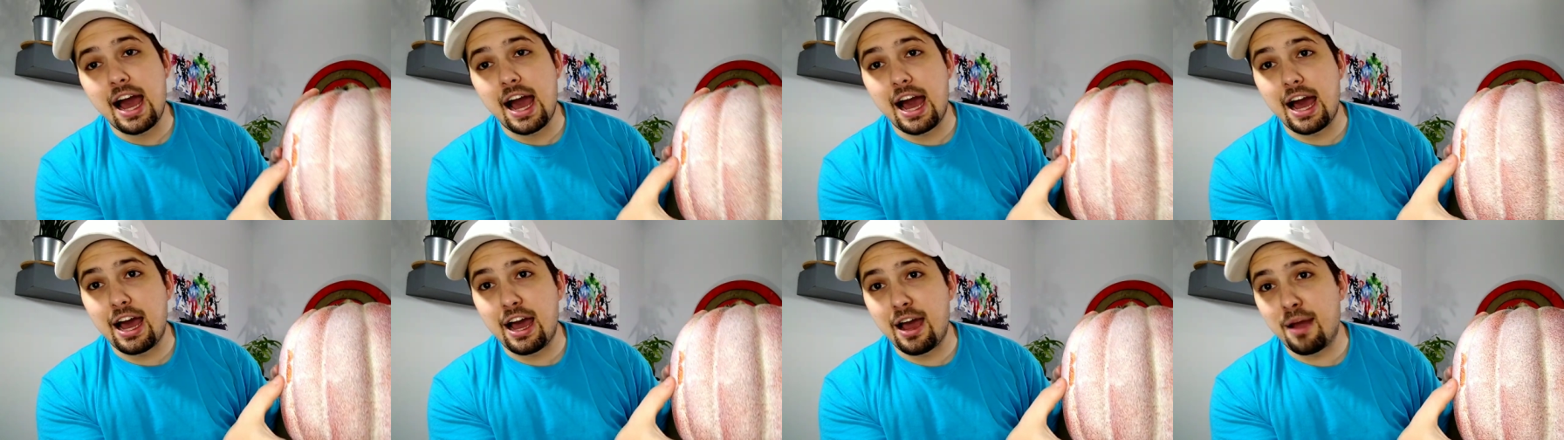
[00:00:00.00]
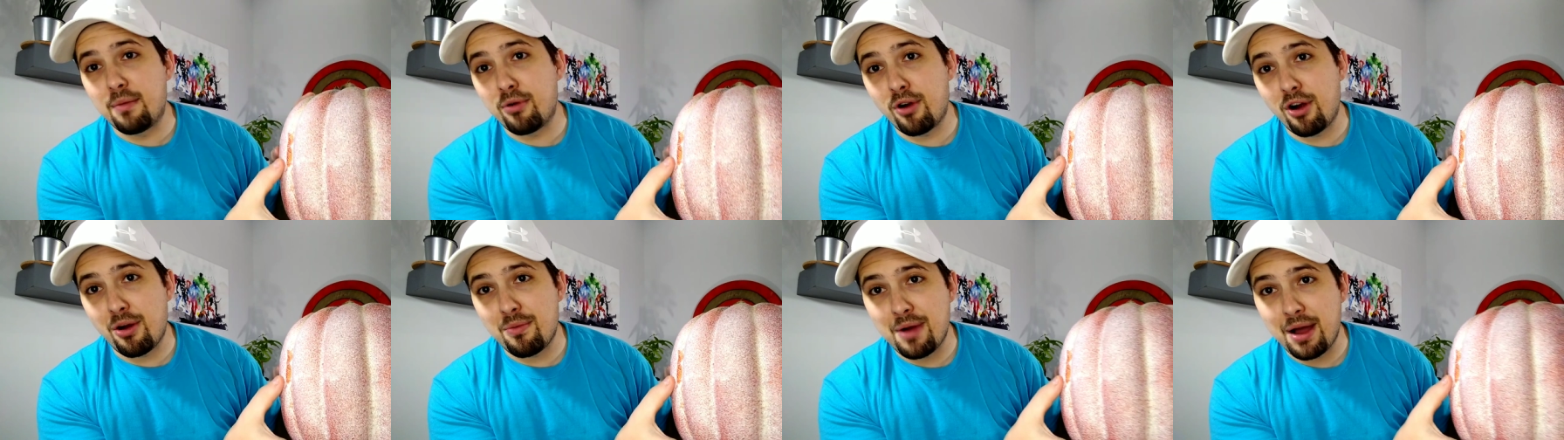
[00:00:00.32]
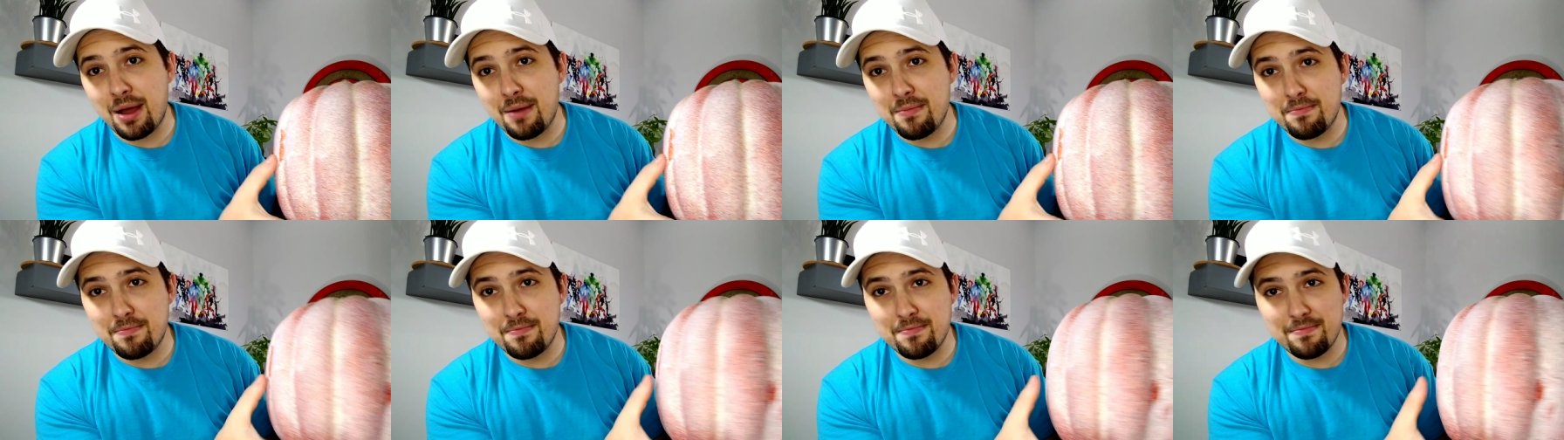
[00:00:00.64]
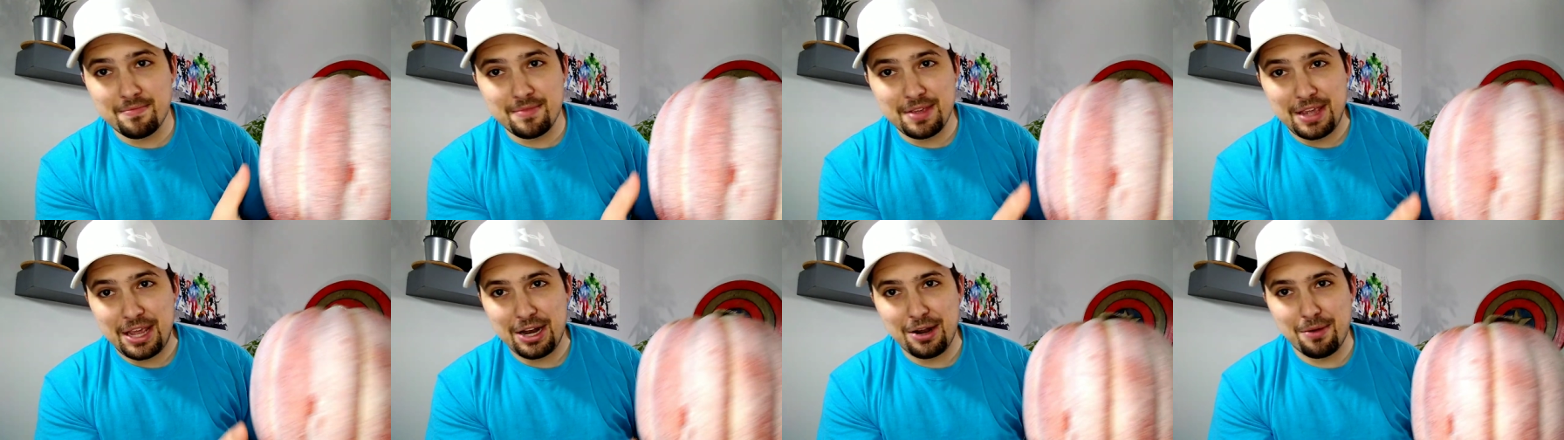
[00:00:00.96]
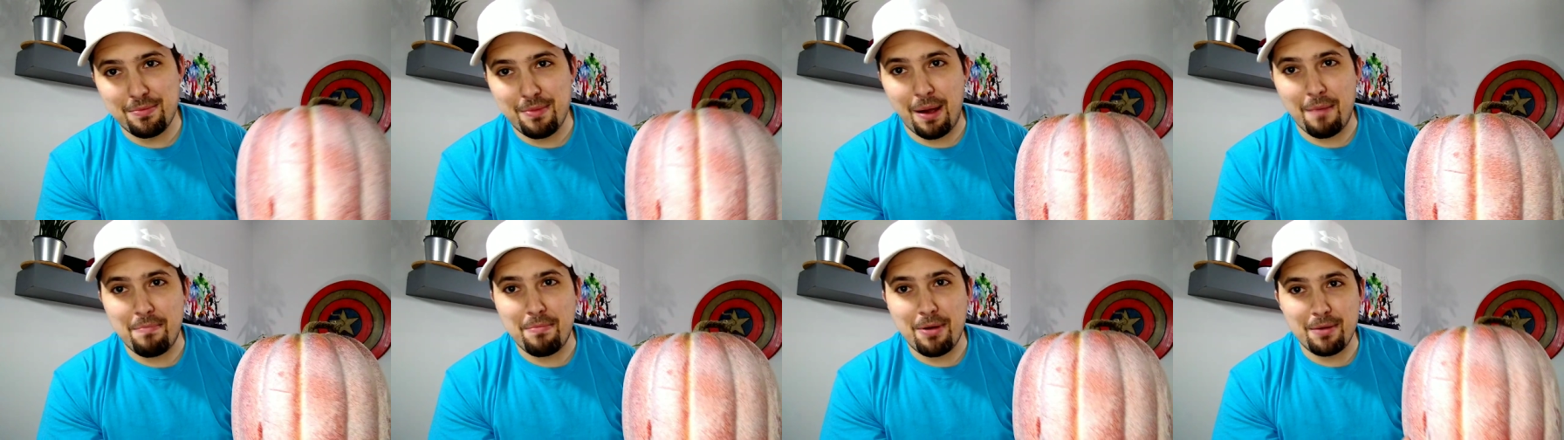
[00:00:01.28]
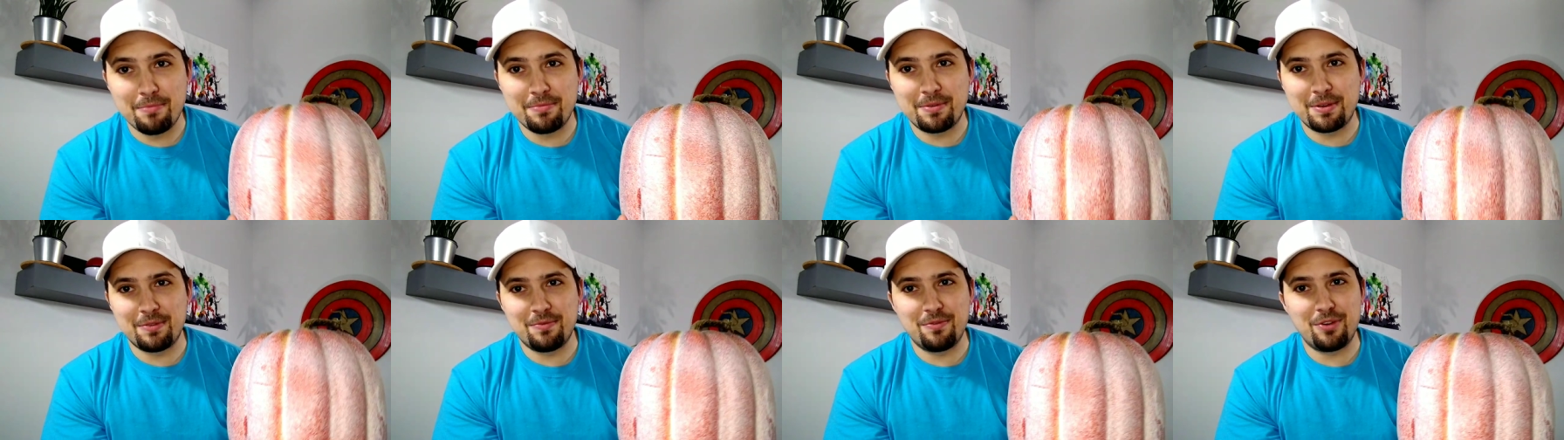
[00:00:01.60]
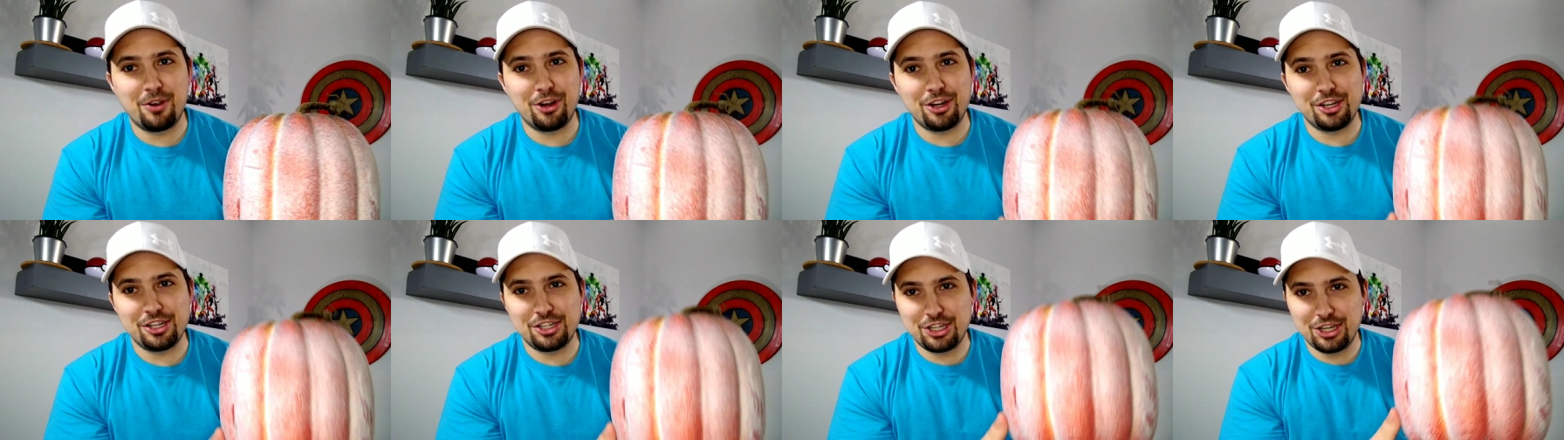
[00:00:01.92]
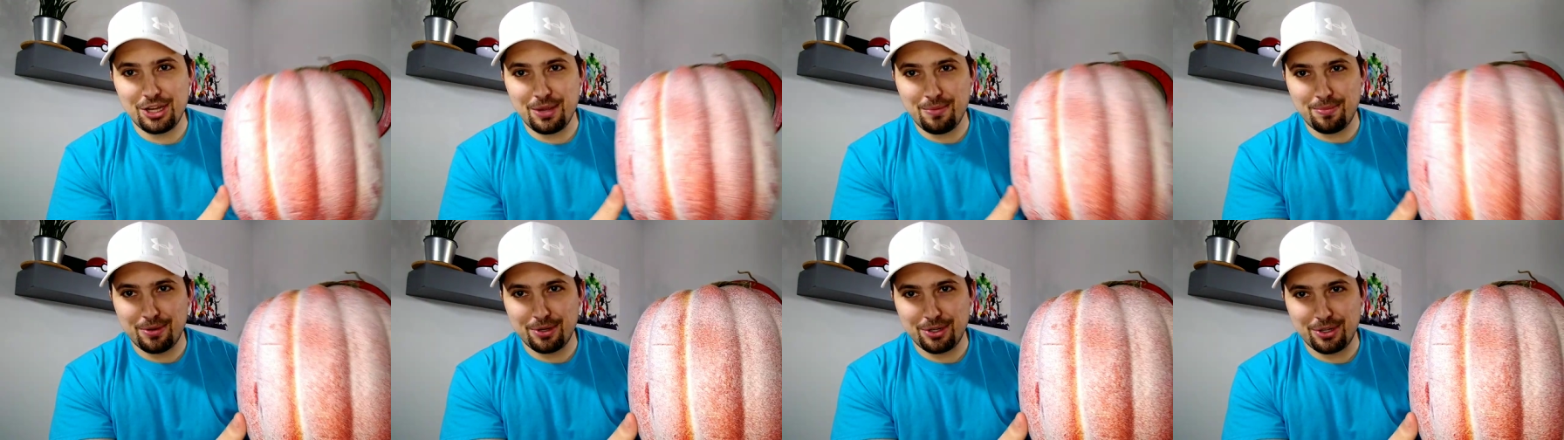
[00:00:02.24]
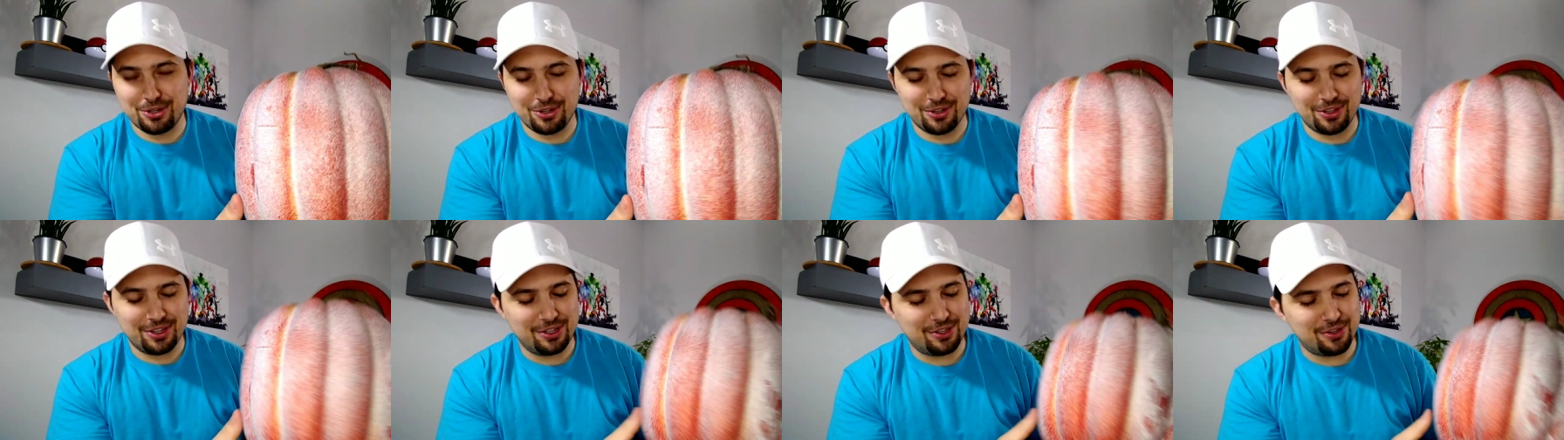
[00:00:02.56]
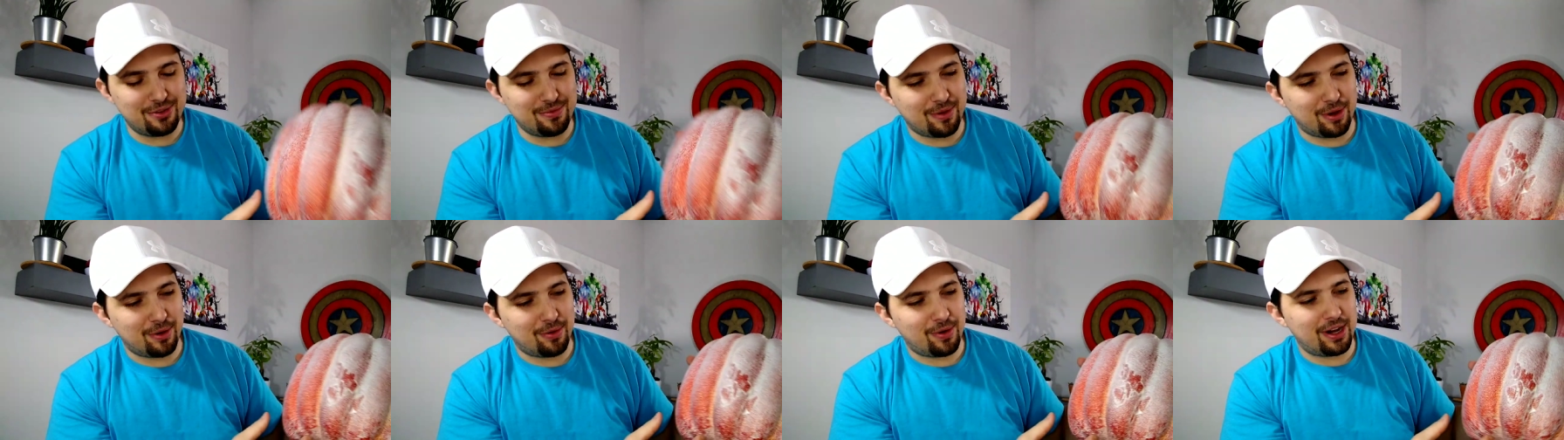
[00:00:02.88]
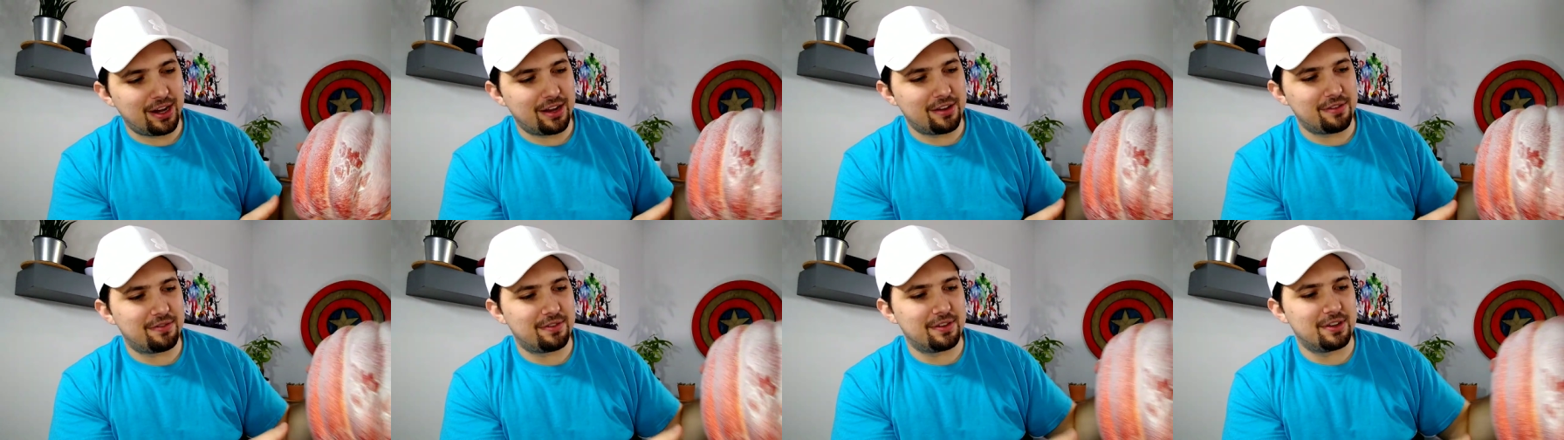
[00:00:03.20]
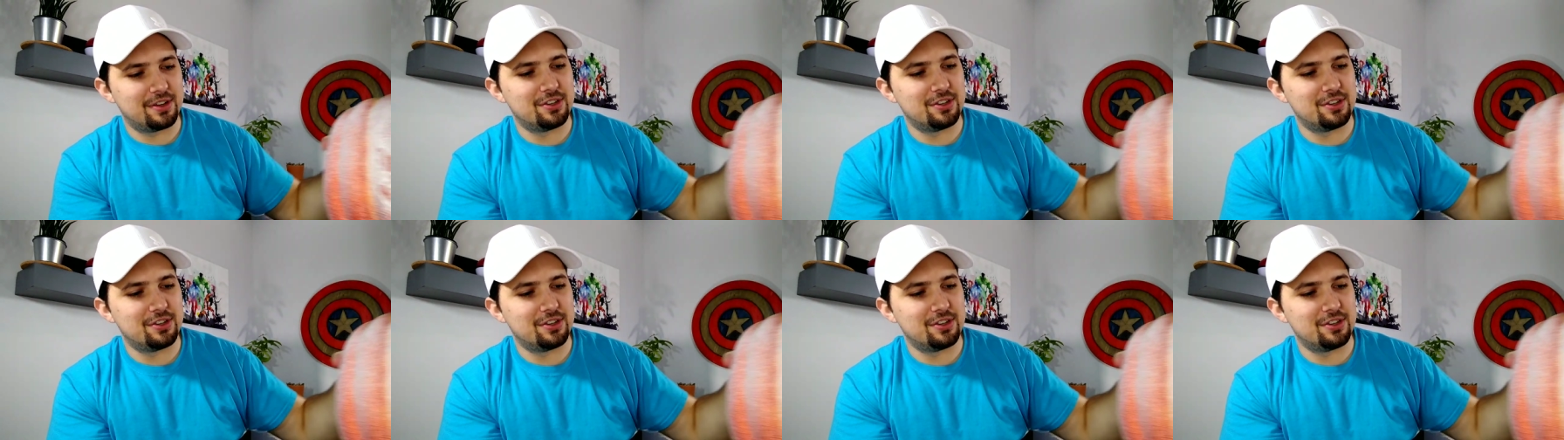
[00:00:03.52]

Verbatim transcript: I brought my, you know, my pumpkin very sheepishly to my wife,